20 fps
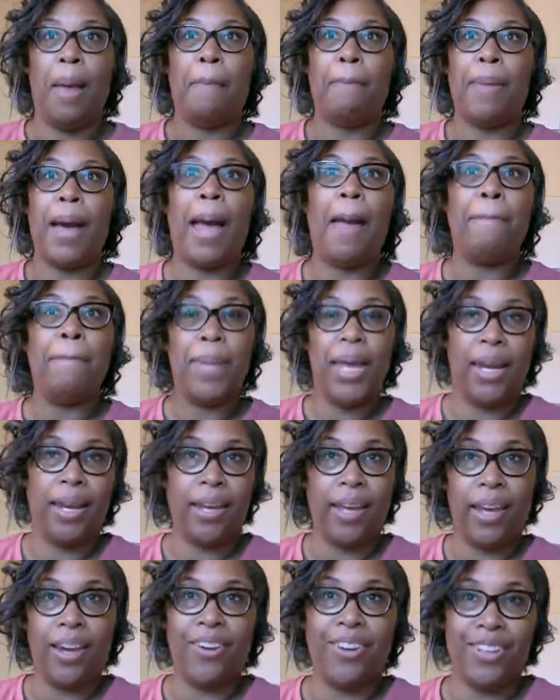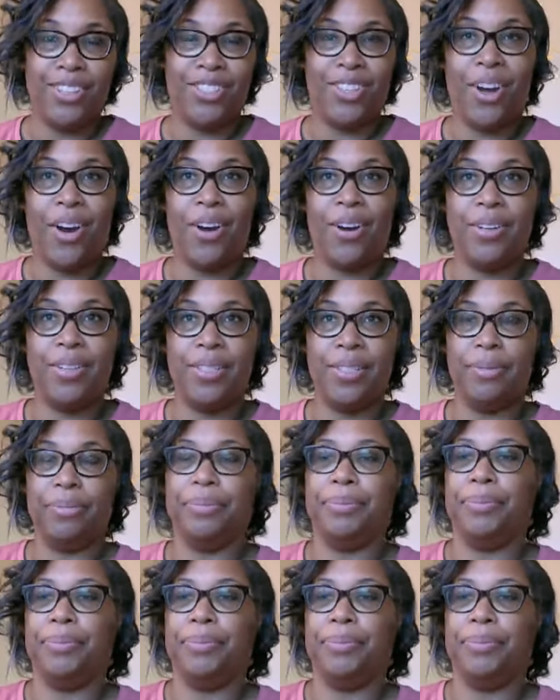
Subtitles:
by Medicare and SARS.